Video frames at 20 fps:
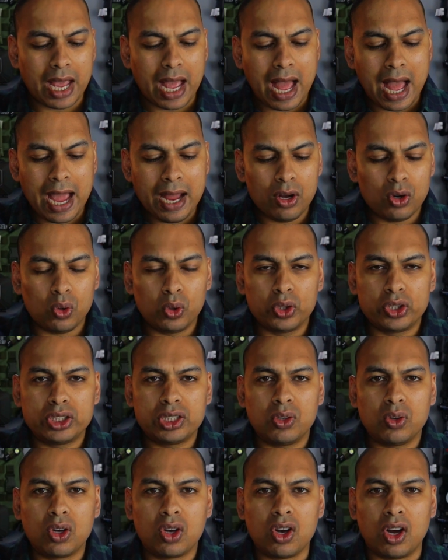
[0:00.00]
I
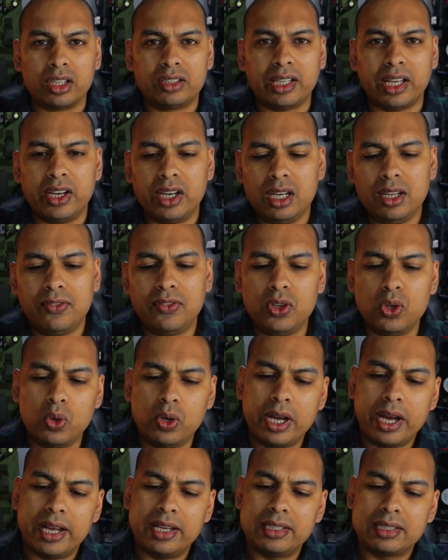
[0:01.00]
also got, I don't know if
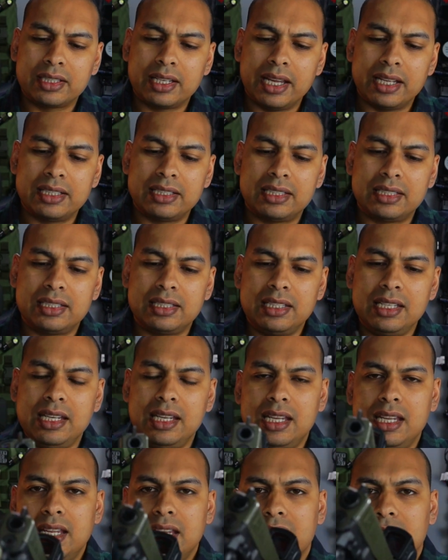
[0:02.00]
you guys can
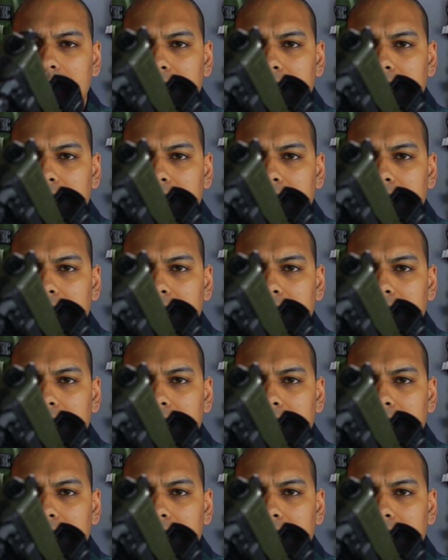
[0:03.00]
see,